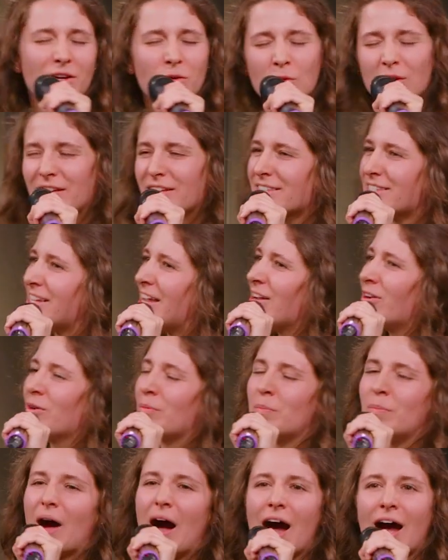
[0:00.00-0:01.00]
it, we can say
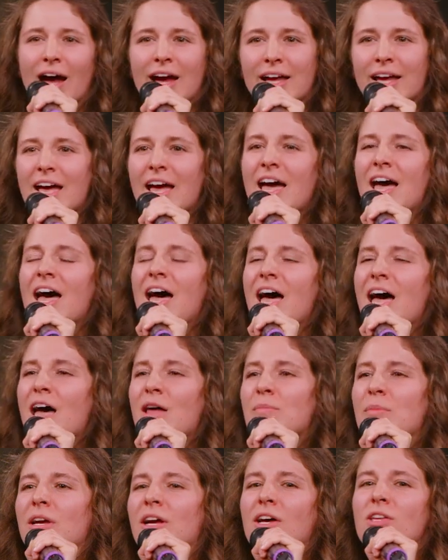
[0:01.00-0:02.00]
goodbye,
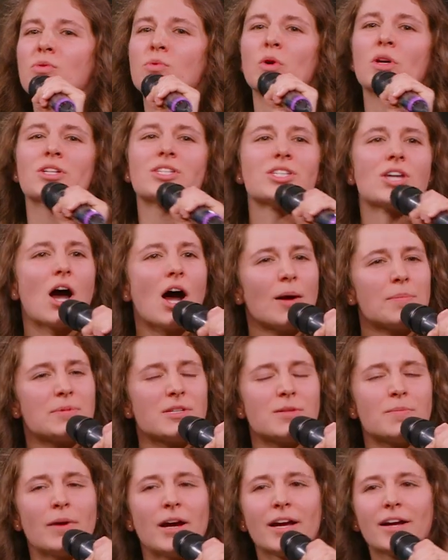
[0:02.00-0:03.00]
and because we're
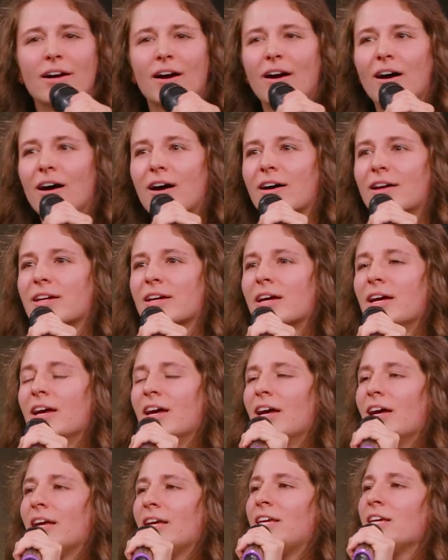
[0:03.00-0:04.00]
adopted by God,
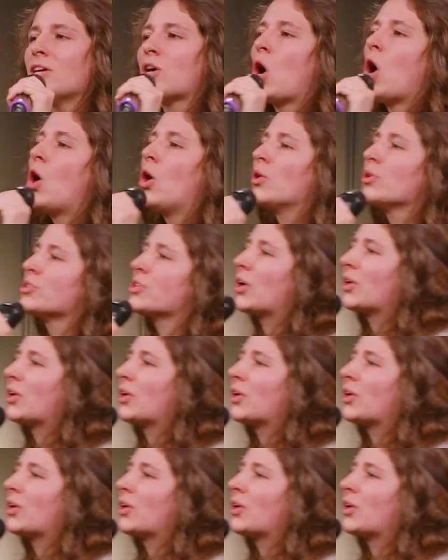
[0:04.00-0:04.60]
he calls